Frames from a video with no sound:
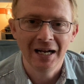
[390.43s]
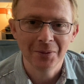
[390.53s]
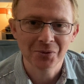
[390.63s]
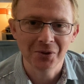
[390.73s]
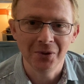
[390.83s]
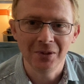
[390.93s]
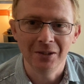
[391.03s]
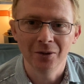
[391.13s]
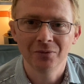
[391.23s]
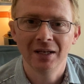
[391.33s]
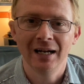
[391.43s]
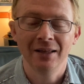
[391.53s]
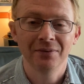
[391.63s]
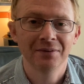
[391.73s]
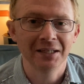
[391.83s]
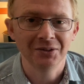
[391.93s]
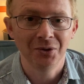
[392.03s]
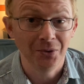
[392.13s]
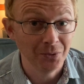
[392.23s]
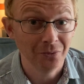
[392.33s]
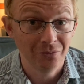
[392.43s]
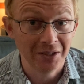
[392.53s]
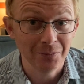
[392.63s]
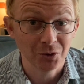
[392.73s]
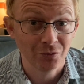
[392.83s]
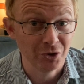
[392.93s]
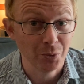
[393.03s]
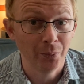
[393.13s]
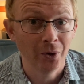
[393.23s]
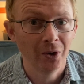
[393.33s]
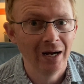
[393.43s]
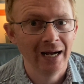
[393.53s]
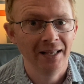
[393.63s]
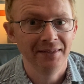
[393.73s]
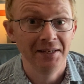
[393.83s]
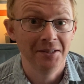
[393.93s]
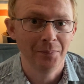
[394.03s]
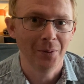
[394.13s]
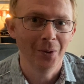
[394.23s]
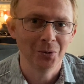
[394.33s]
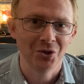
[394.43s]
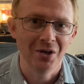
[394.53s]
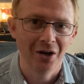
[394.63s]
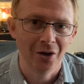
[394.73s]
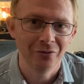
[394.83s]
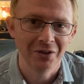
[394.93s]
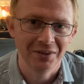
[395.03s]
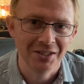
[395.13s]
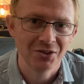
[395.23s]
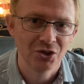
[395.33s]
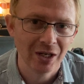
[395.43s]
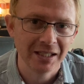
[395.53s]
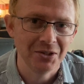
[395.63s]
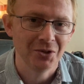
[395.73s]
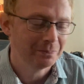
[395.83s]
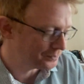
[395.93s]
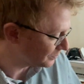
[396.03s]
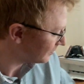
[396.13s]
Absolutely loved it, and thank you very much for your support and in the promotion of this challenge.